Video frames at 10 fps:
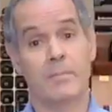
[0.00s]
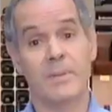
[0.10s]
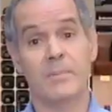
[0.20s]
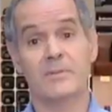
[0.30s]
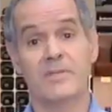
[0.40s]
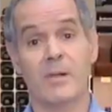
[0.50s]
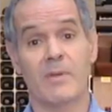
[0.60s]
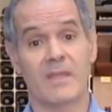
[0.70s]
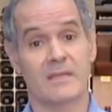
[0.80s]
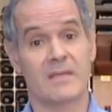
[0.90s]
People tell
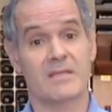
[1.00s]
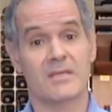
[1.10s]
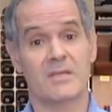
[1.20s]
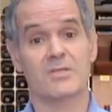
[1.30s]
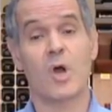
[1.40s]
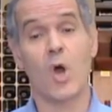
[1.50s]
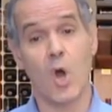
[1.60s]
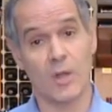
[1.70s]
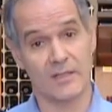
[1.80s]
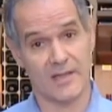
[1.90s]
me that they see us all the